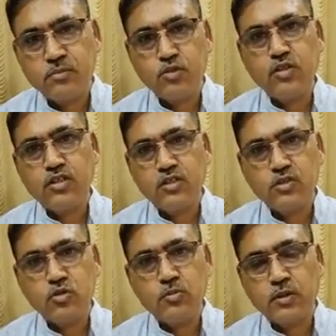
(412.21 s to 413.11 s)
poet
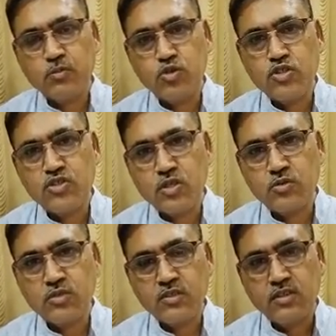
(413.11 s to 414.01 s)
Cowper points
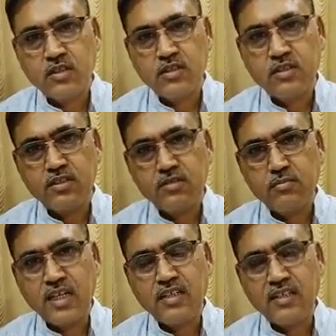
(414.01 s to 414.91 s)
out
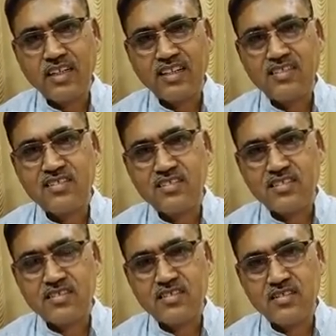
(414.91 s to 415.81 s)
many
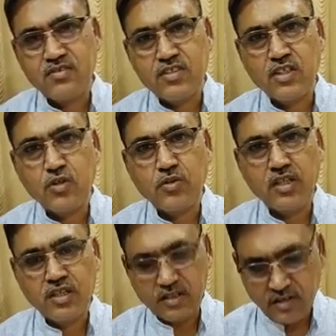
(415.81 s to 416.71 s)
characteristics which are
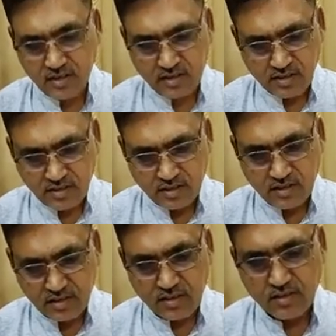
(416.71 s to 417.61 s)
unique
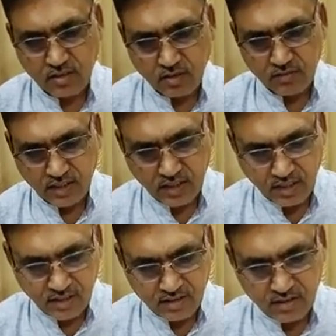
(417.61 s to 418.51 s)
of the
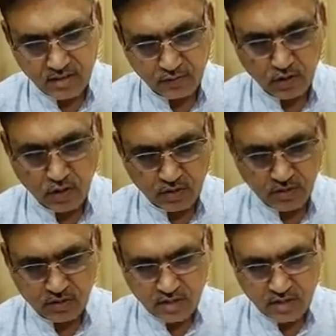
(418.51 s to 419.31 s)
Creator of God.